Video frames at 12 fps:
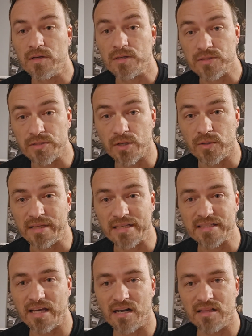So
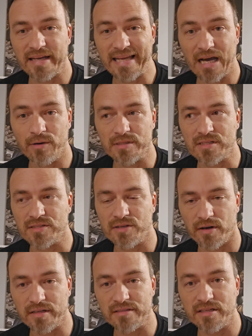that's kind of like how it
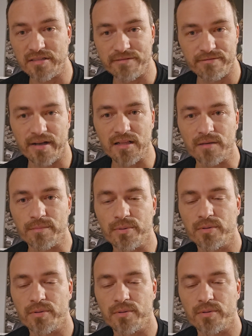started to develop.